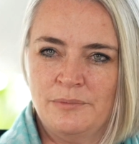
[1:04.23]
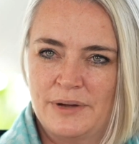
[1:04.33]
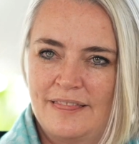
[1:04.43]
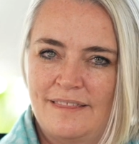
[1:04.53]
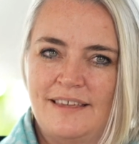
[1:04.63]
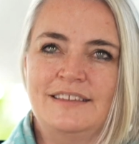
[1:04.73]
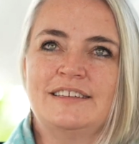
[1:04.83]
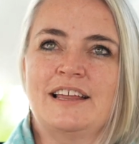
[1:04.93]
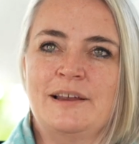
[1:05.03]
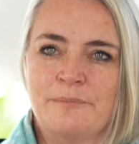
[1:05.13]
with the
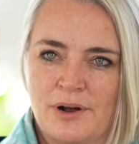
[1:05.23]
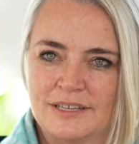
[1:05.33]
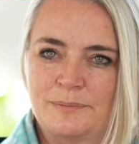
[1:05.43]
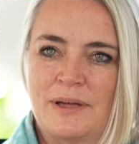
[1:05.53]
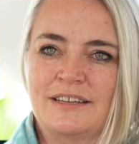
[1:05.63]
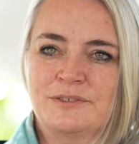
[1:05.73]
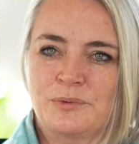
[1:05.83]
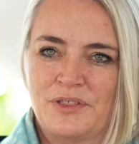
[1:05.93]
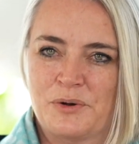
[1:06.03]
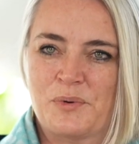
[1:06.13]
dating prospects
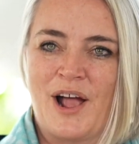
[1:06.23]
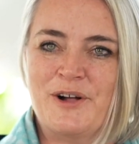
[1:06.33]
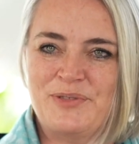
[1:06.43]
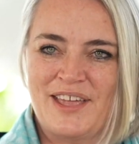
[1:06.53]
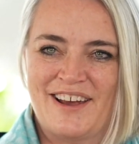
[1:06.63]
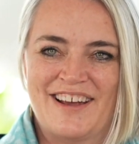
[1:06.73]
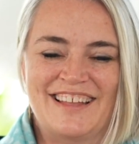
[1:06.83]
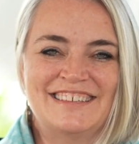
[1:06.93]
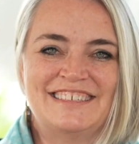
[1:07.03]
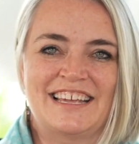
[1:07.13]
that were out there
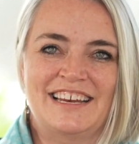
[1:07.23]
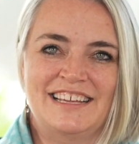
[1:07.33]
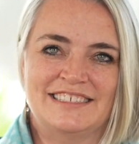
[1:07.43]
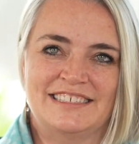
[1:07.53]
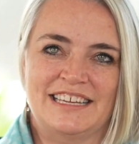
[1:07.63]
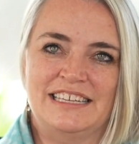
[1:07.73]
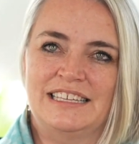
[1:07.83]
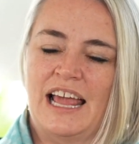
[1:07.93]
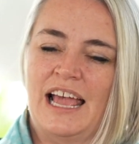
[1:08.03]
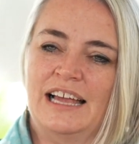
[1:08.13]
and the dating
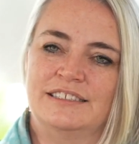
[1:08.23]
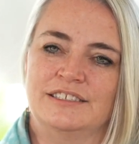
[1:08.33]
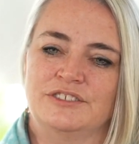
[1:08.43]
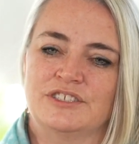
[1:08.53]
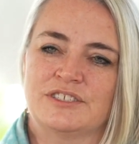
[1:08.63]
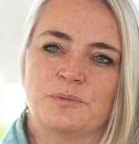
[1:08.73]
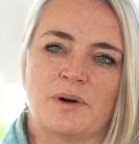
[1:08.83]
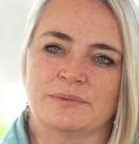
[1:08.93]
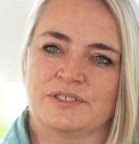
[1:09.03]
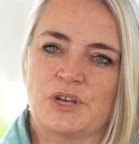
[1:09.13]
scene and just
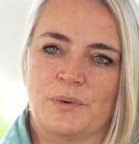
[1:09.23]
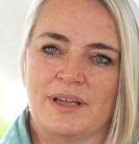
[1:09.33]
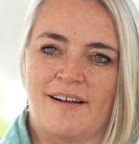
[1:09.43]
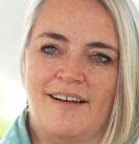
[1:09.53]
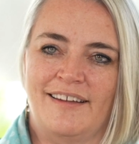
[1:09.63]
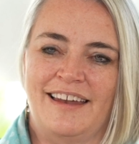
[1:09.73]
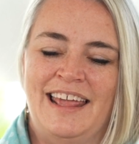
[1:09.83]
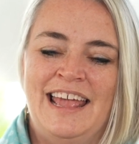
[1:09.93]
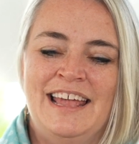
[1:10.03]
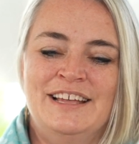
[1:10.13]
what was going on.
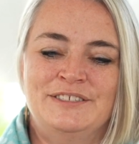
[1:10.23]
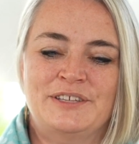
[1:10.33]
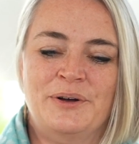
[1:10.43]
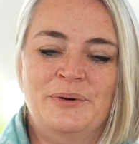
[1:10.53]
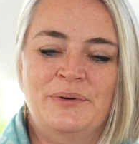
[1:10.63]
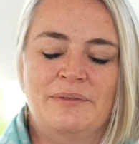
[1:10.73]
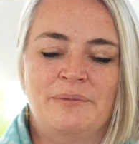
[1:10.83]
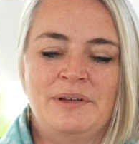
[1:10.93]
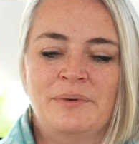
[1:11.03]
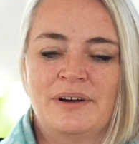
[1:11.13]
So
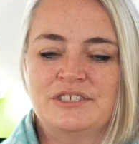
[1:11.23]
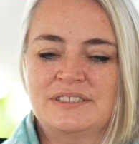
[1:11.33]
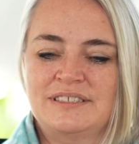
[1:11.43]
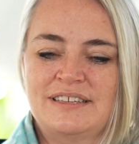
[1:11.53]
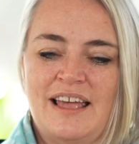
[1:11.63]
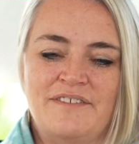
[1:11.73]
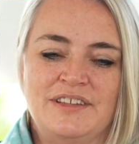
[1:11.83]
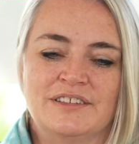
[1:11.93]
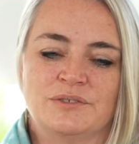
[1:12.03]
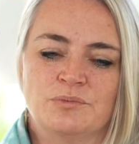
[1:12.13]
we were just
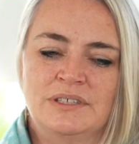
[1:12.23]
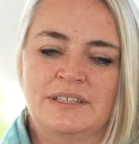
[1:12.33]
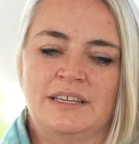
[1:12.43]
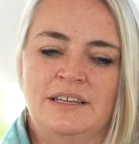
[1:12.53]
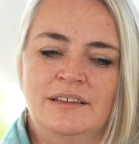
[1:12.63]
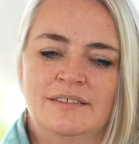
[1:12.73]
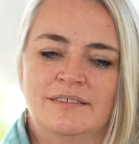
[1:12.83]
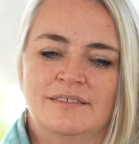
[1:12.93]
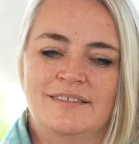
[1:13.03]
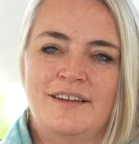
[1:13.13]
having this really
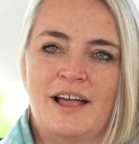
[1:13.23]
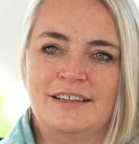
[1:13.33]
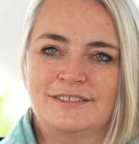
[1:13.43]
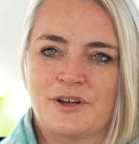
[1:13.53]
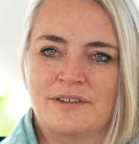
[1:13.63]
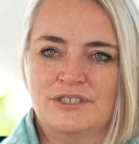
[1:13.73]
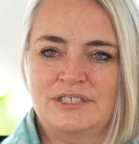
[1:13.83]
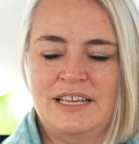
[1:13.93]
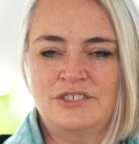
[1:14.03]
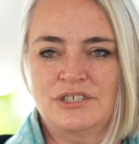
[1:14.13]
nice
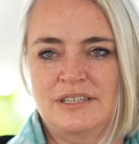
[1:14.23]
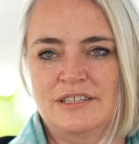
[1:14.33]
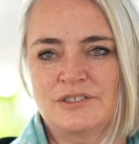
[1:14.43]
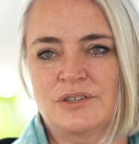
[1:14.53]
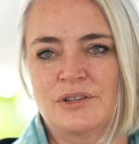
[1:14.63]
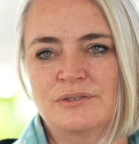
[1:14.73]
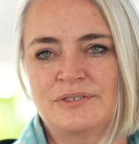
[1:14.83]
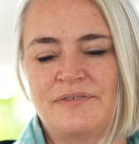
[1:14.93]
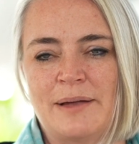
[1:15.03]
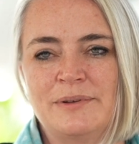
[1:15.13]
conversation and this
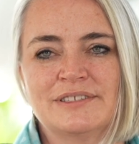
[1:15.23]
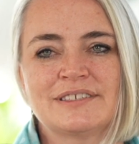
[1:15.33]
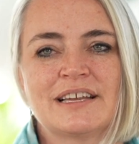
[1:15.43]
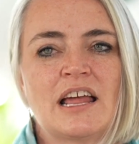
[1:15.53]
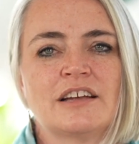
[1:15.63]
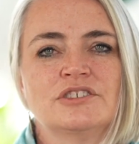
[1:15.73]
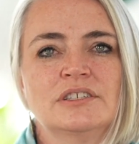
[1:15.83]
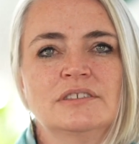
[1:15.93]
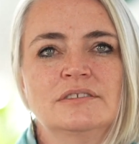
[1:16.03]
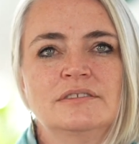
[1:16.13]
close, fabulous
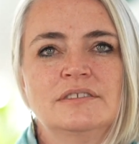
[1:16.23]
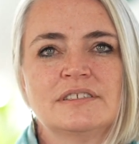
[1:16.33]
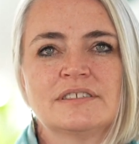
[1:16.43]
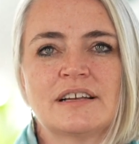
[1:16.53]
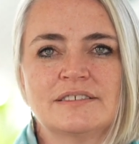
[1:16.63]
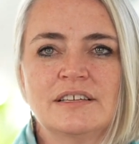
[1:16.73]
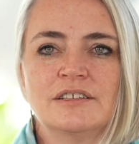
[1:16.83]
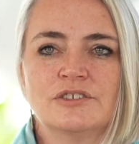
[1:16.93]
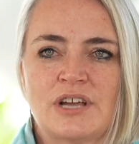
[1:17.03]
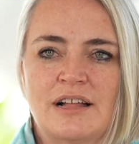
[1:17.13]
connection, discussing
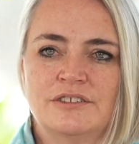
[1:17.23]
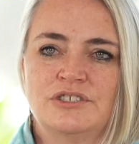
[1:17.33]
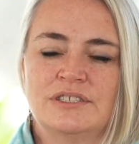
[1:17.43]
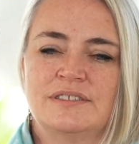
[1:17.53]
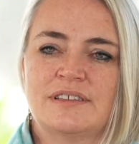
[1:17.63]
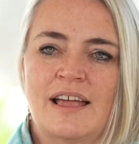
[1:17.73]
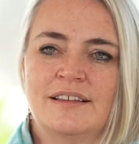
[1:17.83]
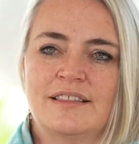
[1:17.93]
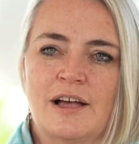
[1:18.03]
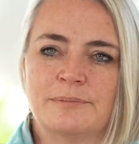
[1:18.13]
the challenges
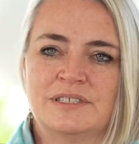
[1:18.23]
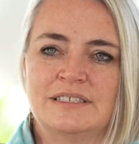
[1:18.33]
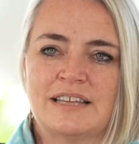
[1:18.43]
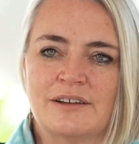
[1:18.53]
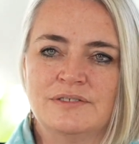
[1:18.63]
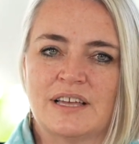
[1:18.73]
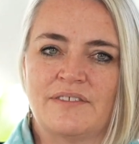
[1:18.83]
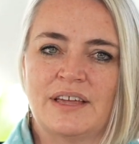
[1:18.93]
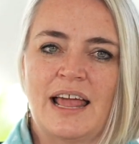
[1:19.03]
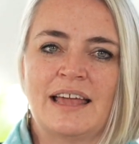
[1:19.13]
and the ups and downs of
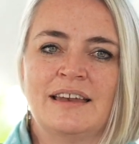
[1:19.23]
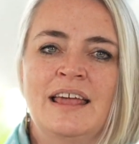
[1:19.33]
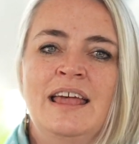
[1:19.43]
it. And